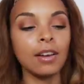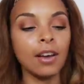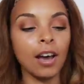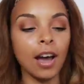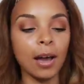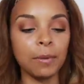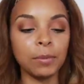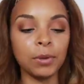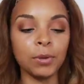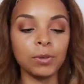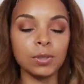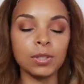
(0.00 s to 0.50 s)

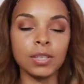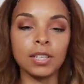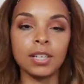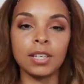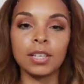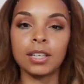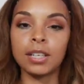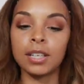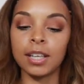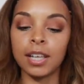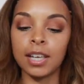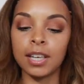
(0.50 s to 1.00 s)
I'm using
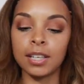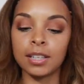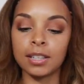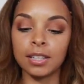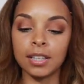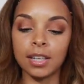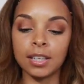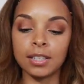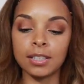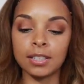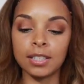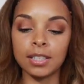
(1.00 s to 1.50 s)
Clate
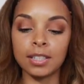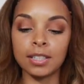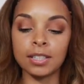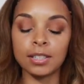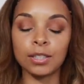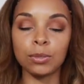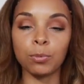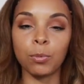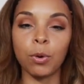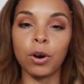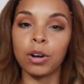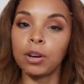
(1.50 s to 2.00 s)

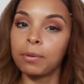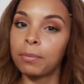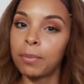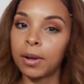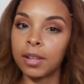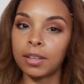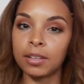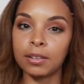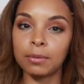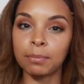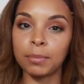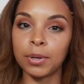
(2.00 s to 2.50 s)
London's
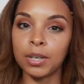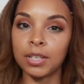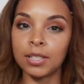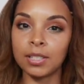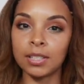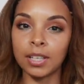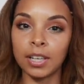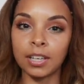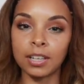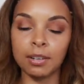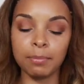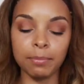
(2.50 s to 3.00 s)
Watermelon Burst
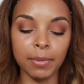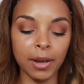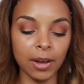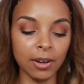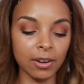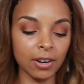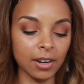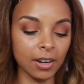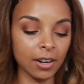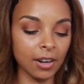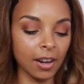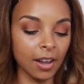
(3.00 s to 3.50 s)
Setting
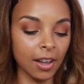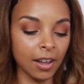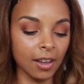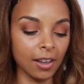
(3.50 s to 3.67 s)
Powder,